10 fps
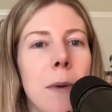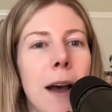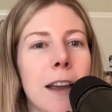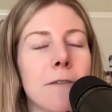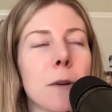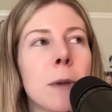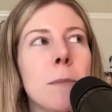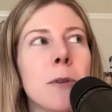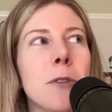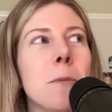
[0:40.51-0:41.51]
But for
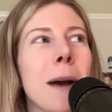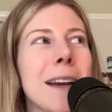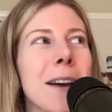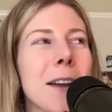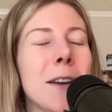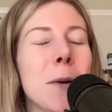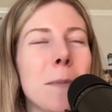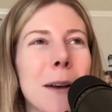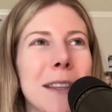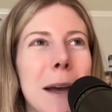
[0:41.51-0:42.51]
people who might not know
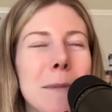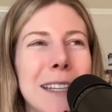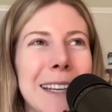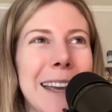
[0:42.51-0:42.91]
about the Epstein